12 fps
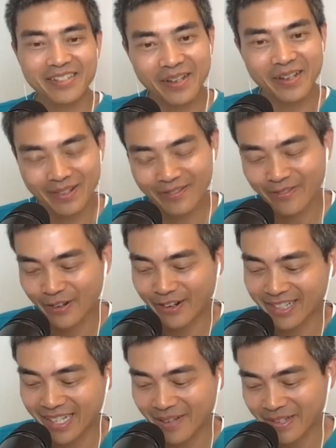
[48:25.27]
Cohen,
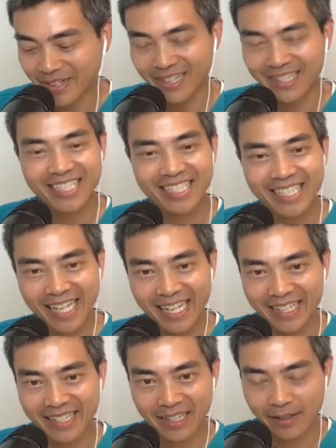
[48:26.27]
for coming on
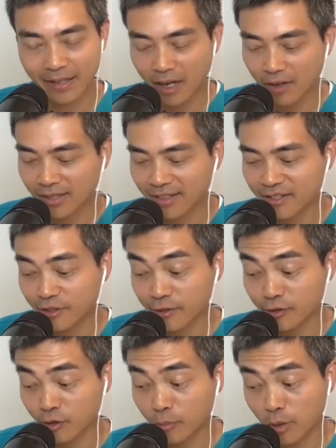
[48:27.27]
today. Uh, how can
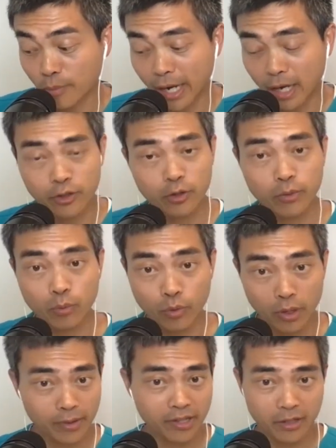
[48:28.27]
listeners learn more about you and
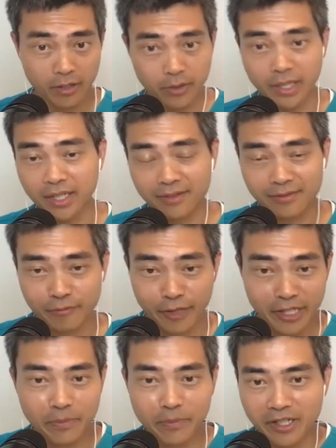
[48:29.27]
work with you and
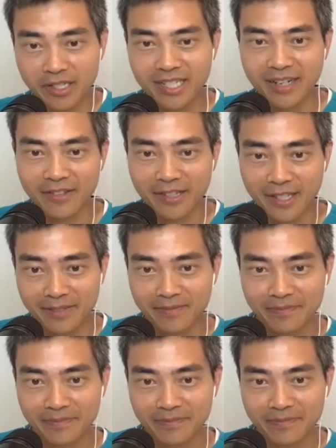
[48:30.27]
read your books and everything?